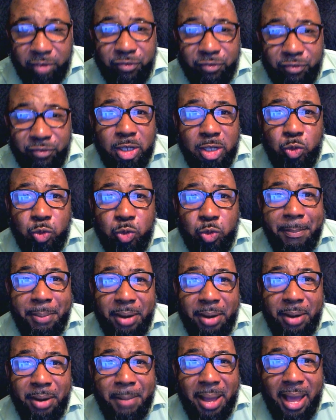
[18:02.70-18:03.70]
for is
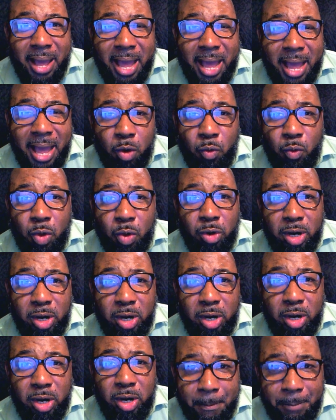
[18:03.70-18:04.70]
wiping out behind or
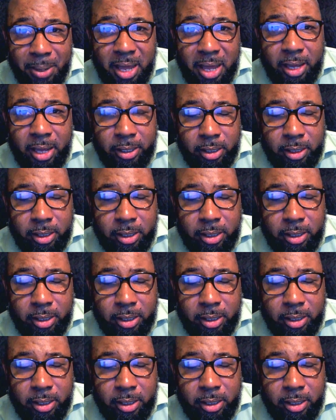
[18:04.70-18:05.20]
rolling up a blunt.